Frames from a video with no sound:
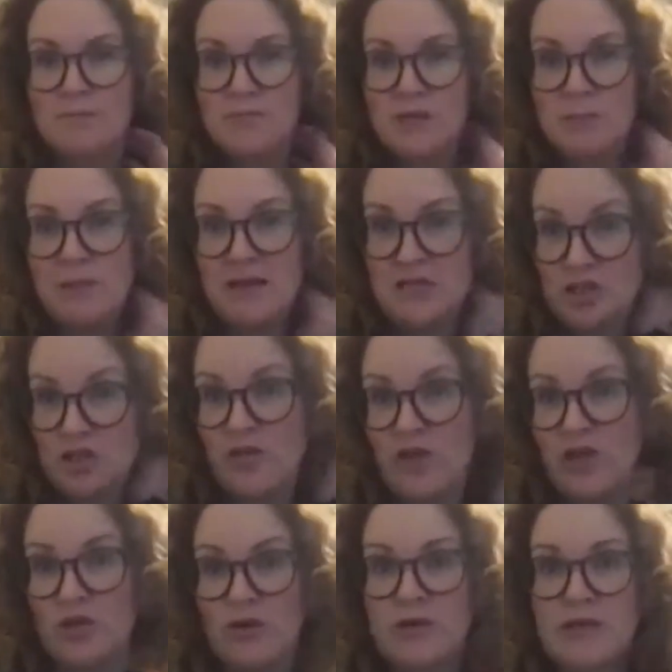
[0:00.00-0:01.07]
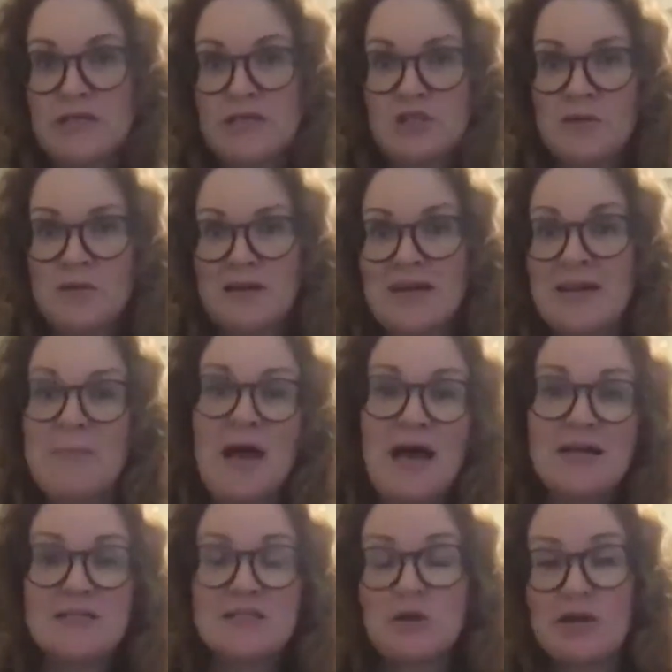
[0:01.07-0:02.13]
make sure that your needs are being met.
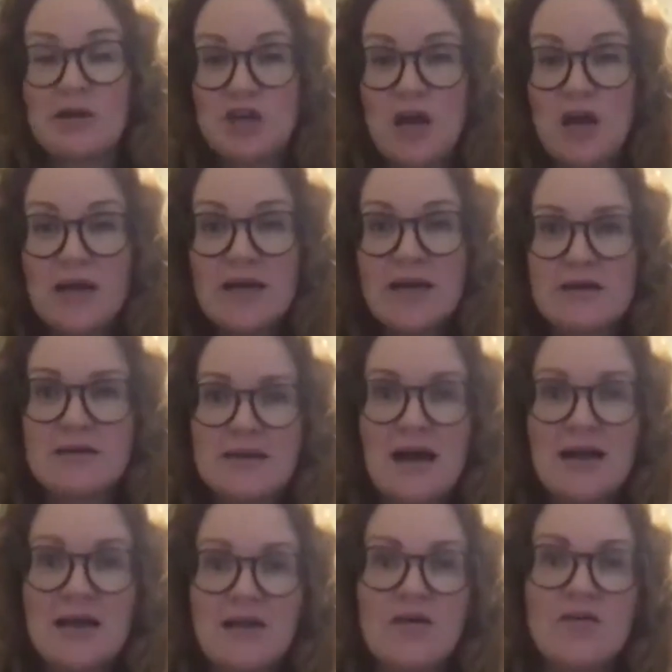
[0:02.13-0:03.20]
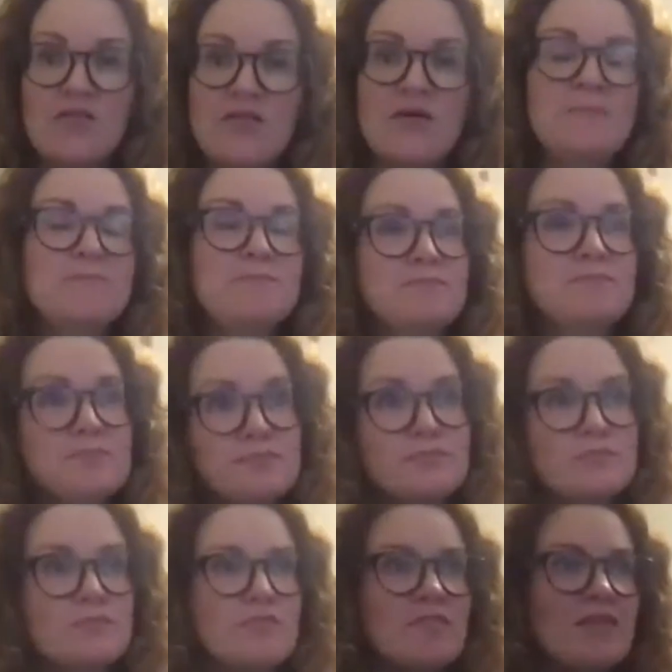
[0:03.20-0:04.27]
So I try to kind of
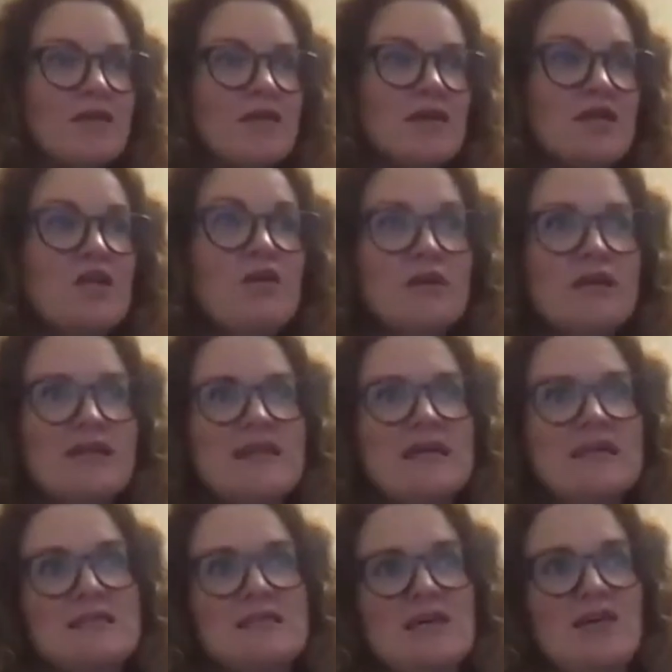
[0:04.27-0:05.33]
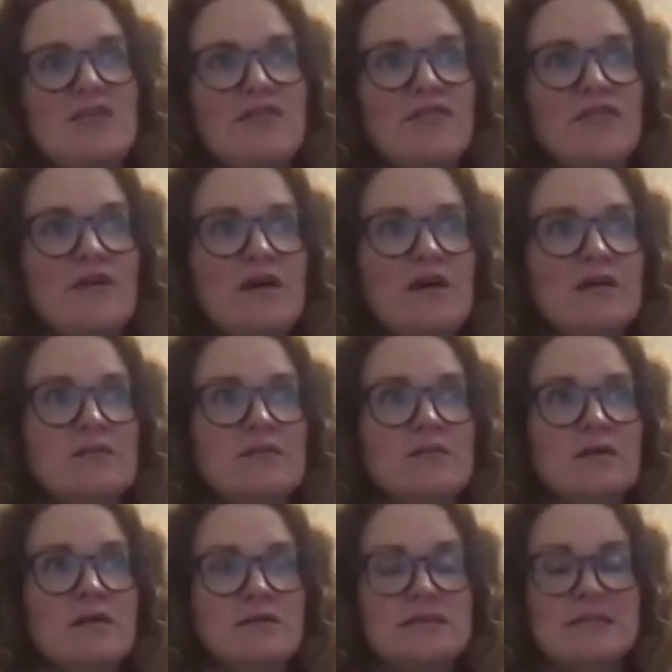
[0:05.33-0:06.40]
get that stuff
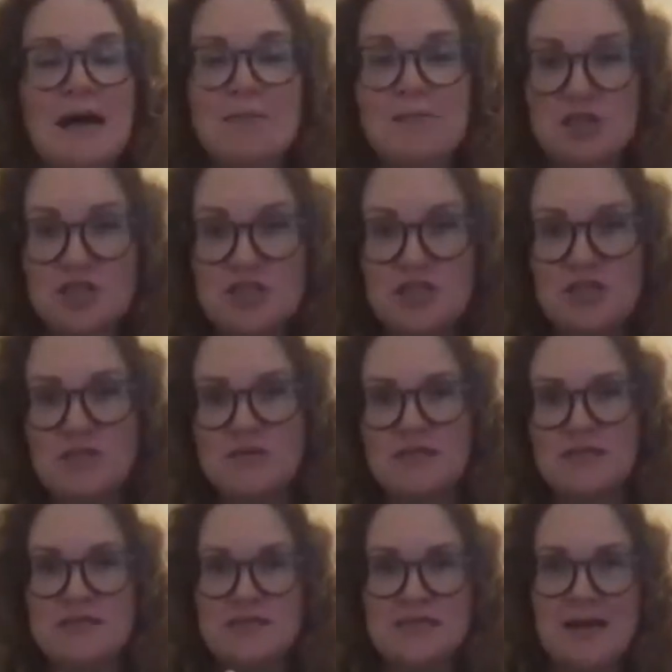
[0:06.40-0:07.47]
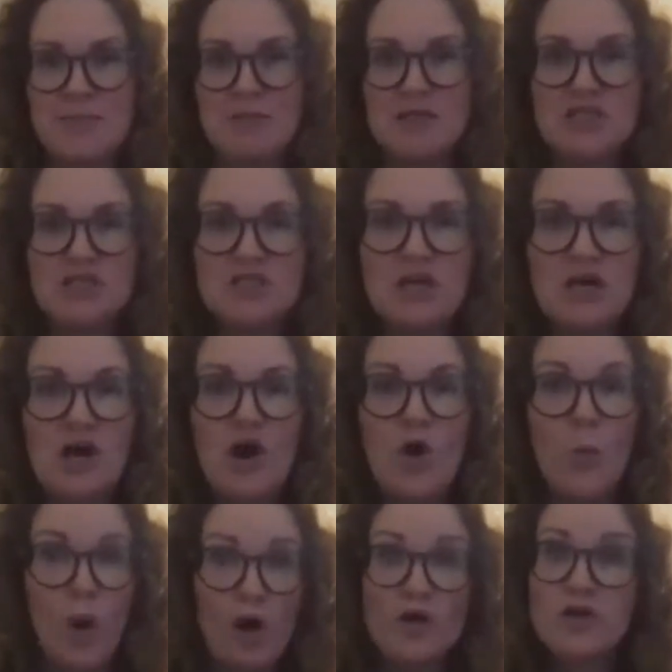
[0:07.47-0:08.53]
established, get a routine established
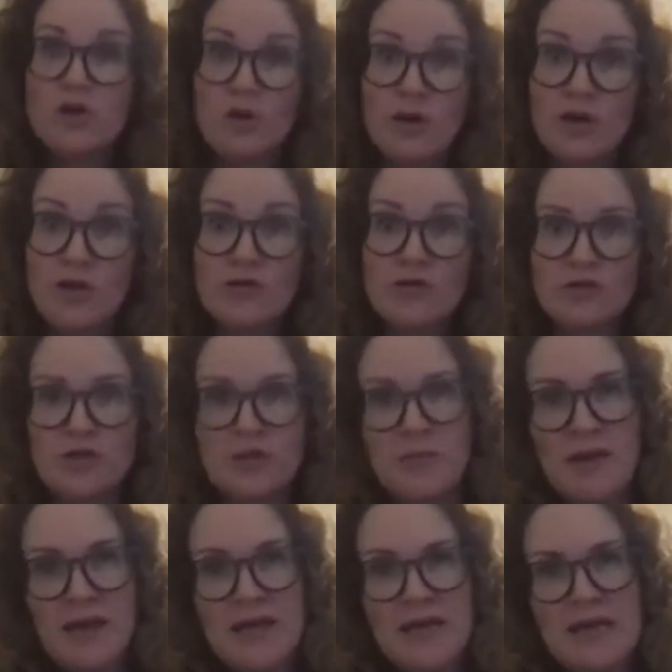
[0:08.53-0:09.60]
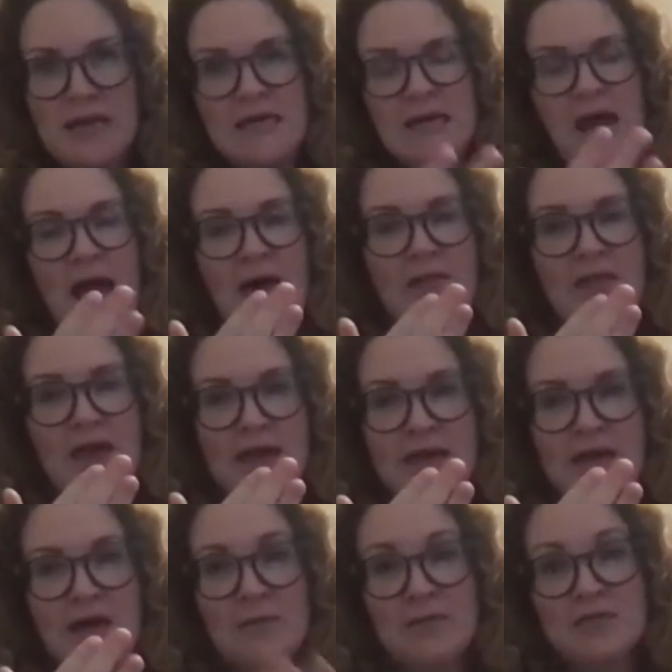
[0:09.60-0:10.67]
while you're going through treatment. And then
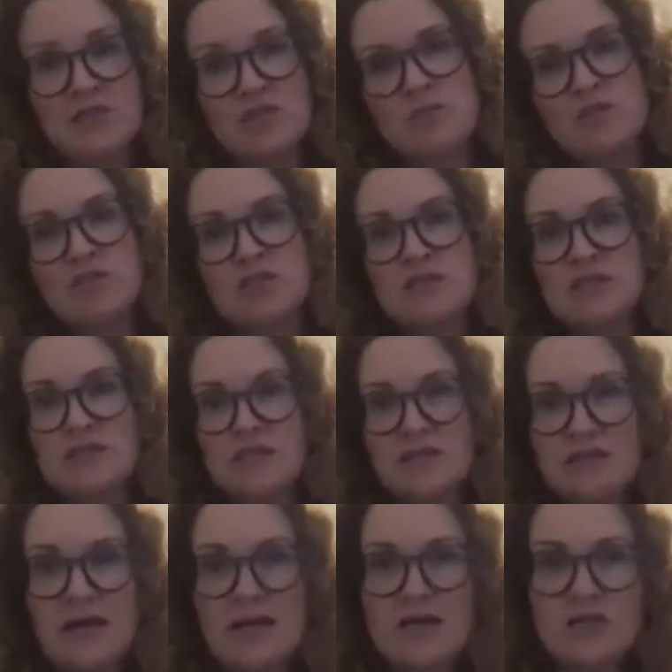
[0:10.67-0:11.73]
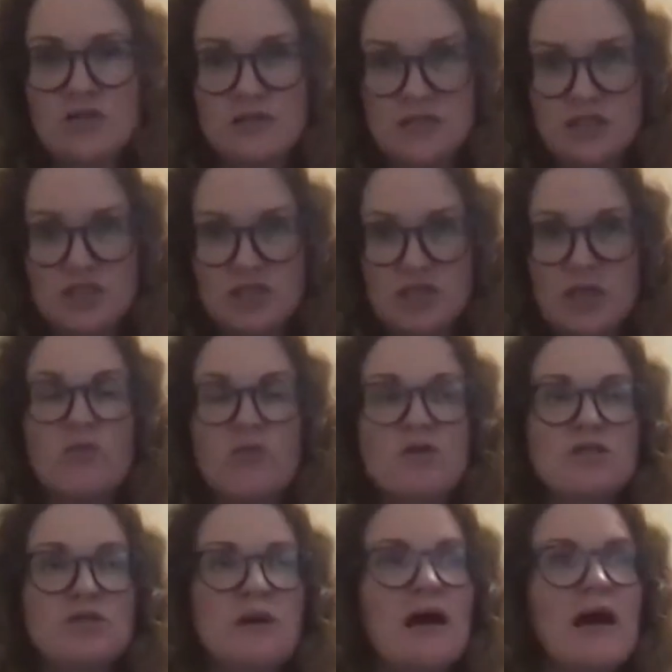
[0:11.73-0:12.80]
it's so much easier to kind of transition it
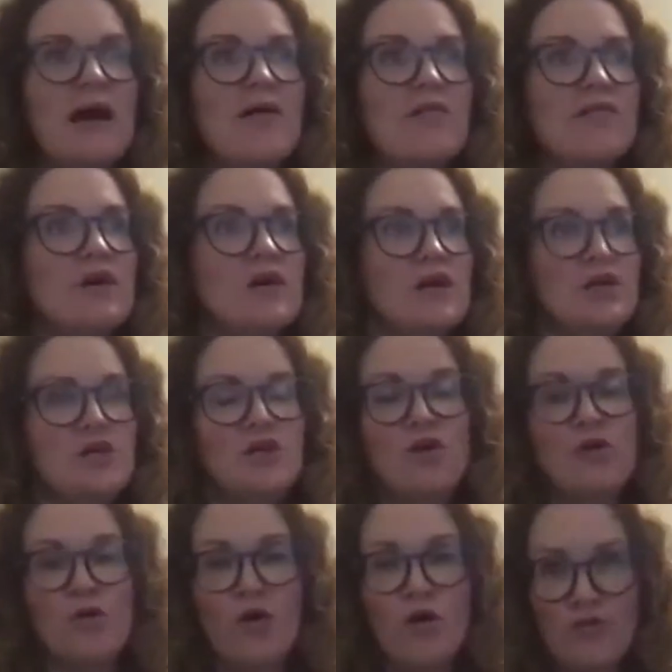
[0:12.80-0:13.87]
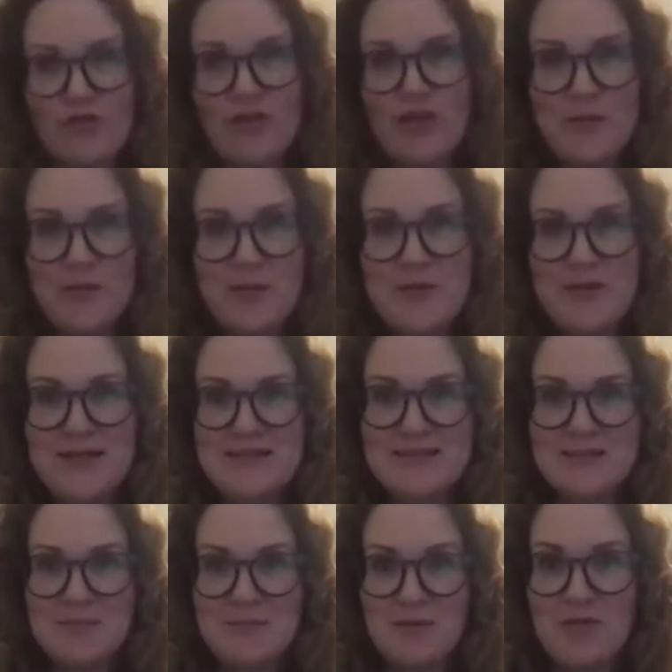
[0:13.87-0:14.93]
once you have, hopefully a baby that's
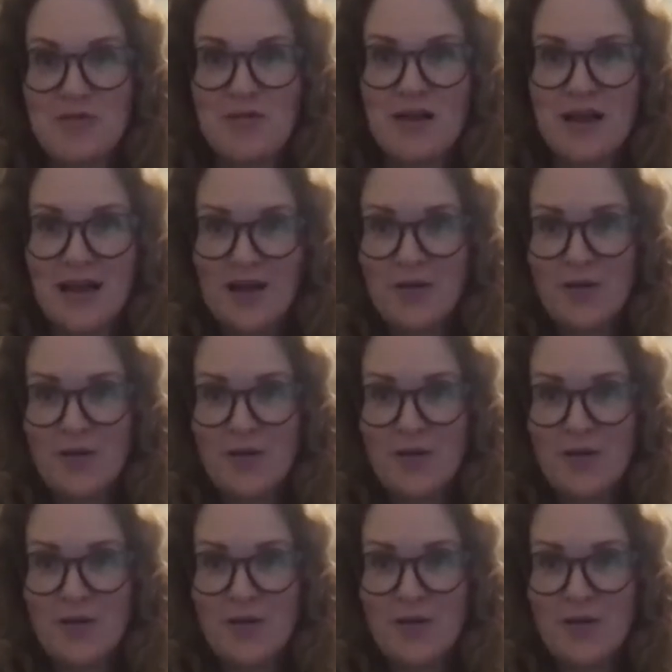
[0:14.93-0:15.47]
sleeping through the night,